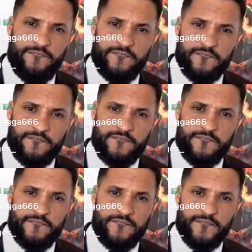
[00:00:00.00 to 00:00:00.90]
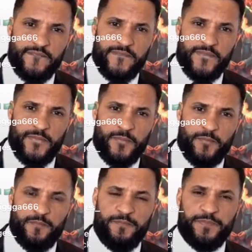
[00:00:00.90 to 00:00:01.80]

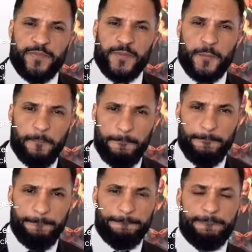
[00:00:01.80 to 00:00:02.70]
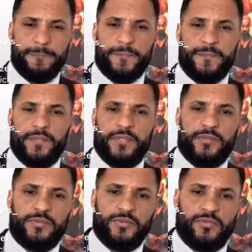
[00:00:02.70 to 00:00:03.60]

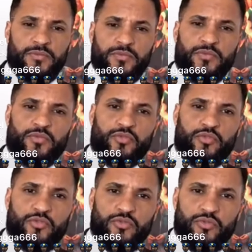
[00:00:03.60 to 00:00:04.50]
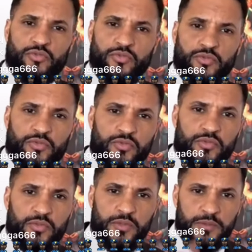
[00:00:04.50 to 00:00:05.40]

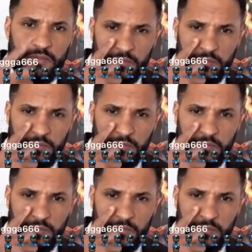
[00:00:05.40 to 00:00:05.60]
(silent)